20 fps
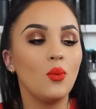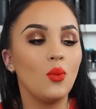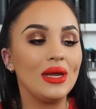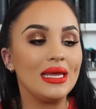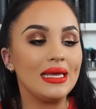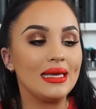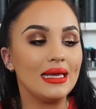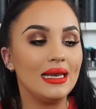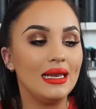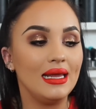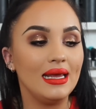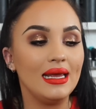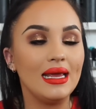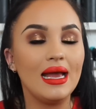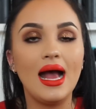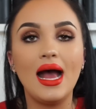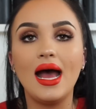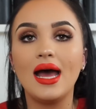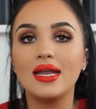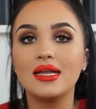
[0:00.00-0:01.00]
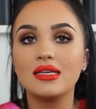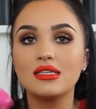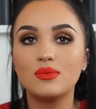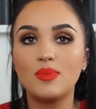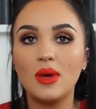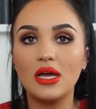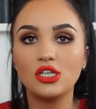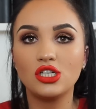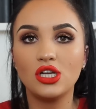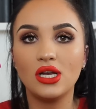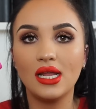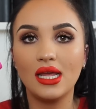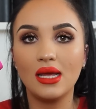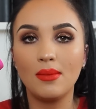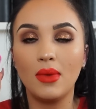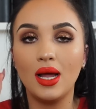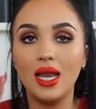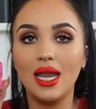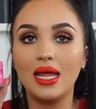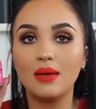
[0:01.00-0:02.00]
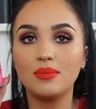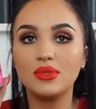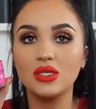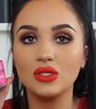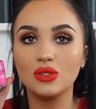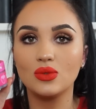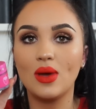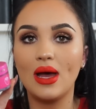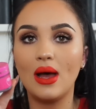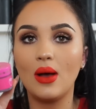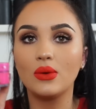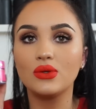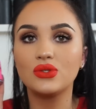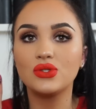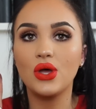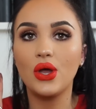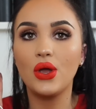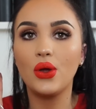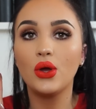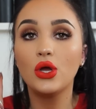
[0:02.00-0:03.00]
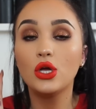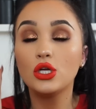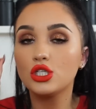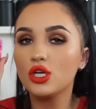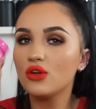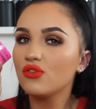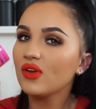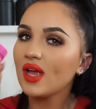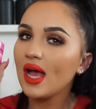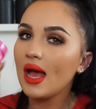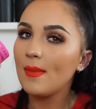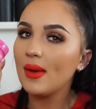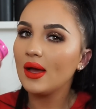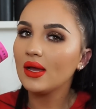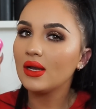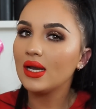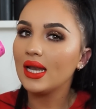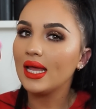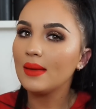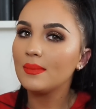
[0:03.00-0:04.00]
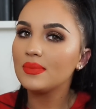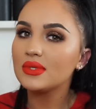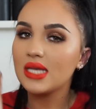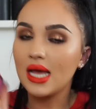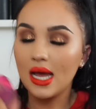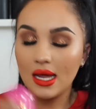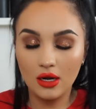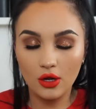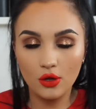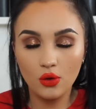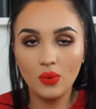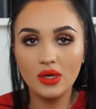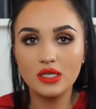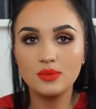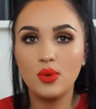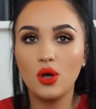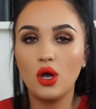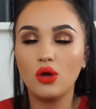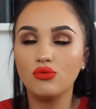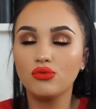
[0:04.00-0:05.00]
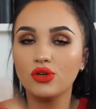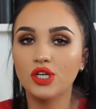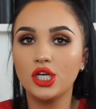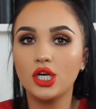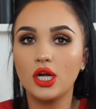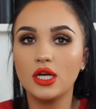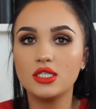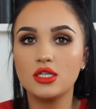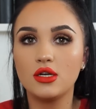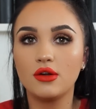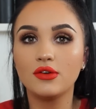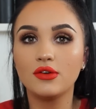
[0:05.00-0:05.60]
weekly, and especially my lips as well. So don't forget about your lips, and I always put a really nice